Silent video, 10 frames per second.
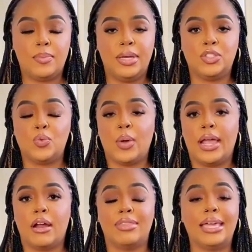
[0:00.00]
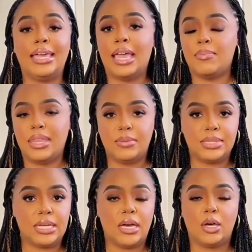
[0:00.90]
but her spirit is
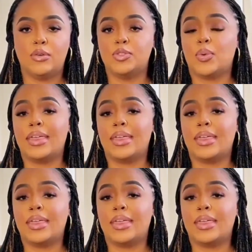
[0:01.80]
unchanged.